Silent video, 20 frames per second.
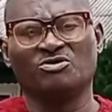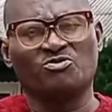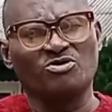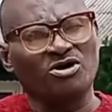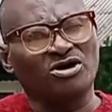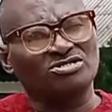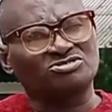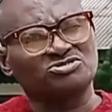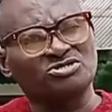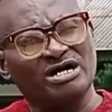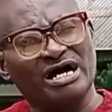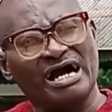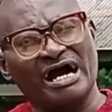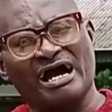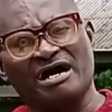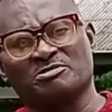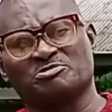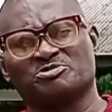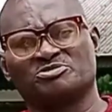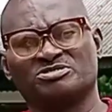We also
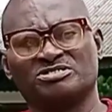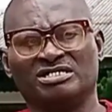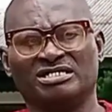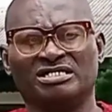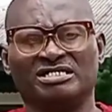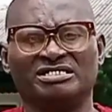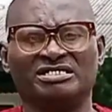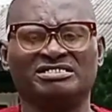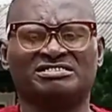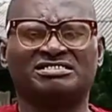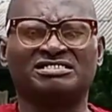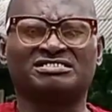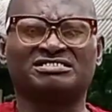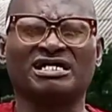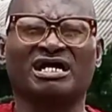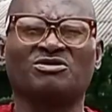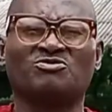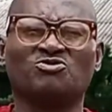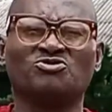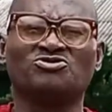have a
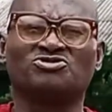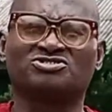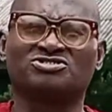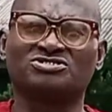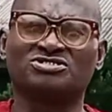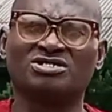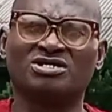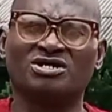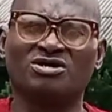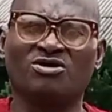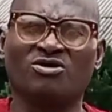sister who is